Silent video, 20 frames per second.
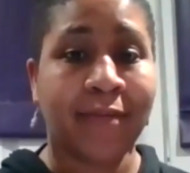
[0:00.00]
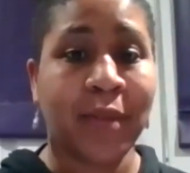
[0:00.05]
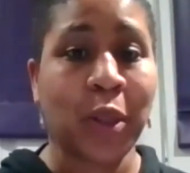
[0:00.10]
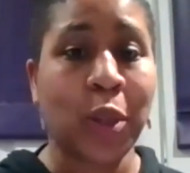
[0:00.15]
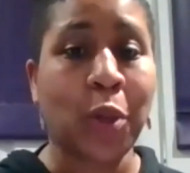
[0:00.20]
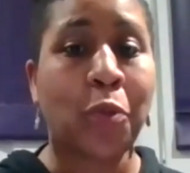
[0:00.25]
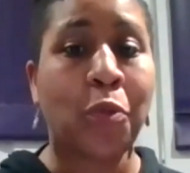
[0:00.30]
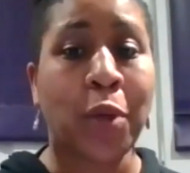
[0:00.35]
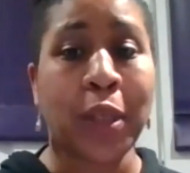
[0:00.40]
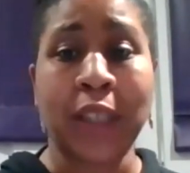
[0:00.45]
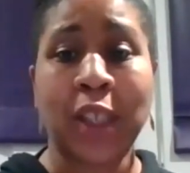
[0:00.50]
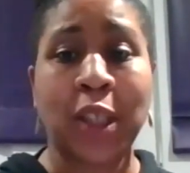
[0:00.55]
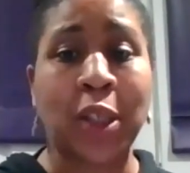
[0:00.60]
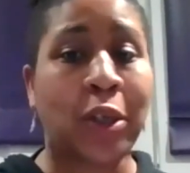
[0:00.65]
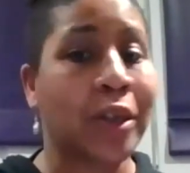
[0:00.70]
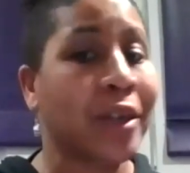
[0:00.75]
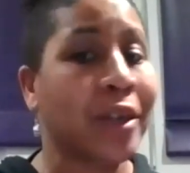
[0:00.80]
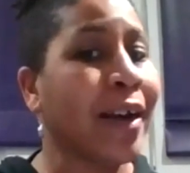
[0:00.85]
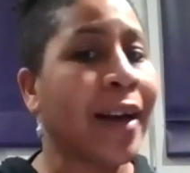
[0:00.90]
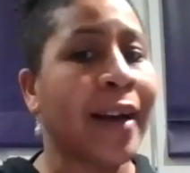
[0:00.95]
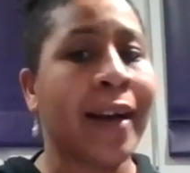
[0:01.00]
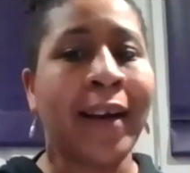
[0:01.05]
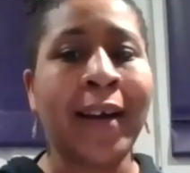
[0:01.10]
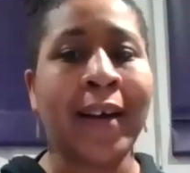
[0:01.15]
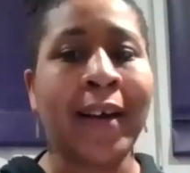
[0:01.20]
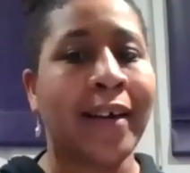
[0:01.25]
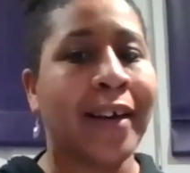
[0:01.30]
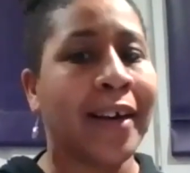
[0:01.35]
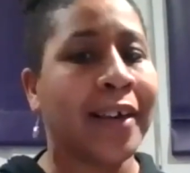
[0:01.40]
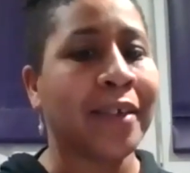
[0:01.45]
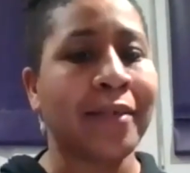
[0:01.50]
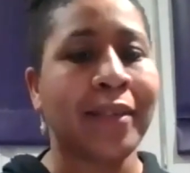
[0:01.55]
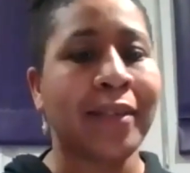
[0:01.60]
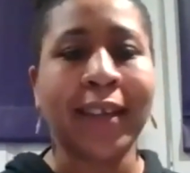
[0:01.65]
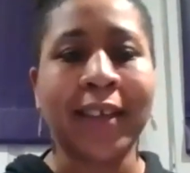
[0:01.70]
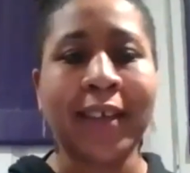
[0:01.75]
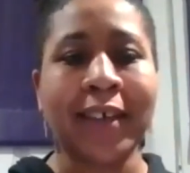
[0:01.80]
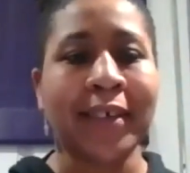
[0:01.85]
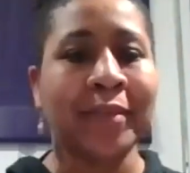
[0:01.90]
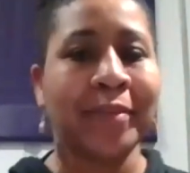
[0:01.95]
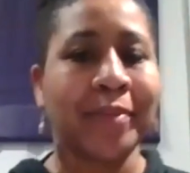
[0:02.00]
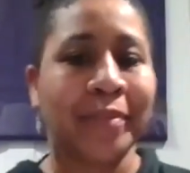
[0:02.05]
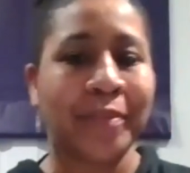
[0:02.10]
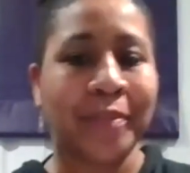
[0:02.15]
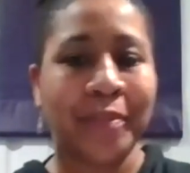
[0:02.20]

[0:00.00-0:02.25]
So what's your uh-uh, I don't like it?